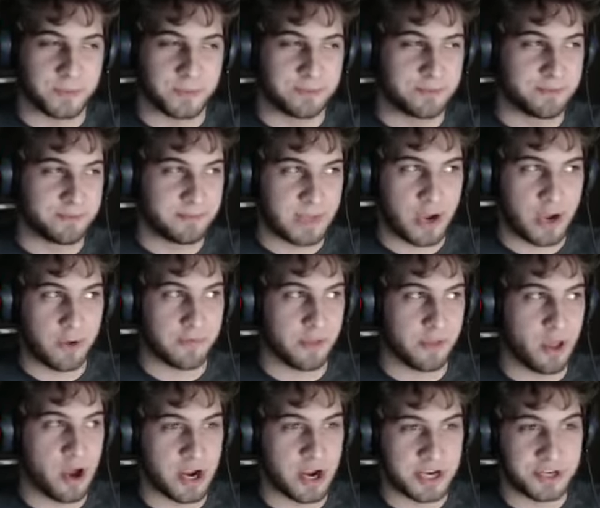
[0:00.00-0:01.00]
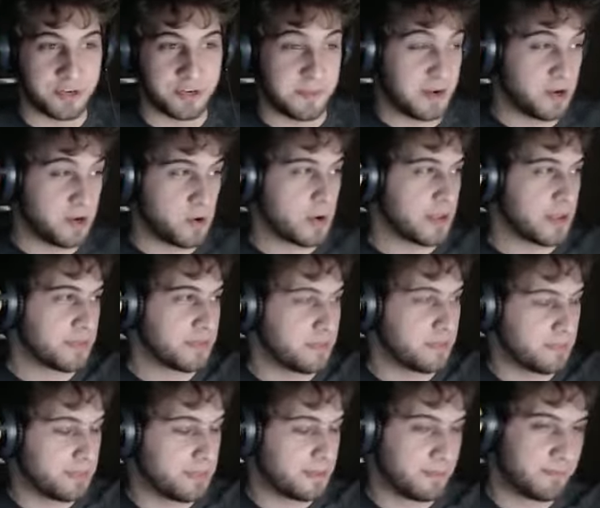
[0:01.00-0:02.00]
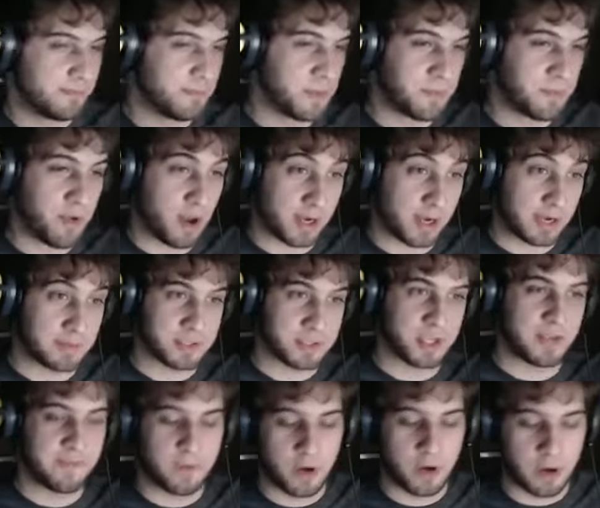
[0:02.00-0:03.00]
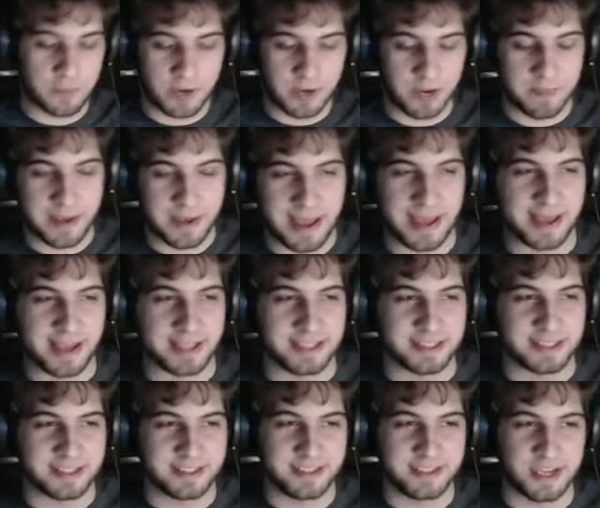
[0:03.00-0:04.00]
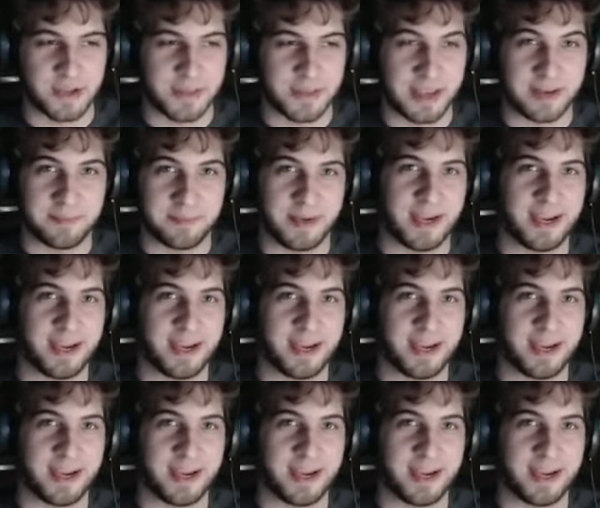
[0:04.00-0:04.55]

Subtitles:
however long it took me to go get the product I was looking for, bring it back, and, they'd be...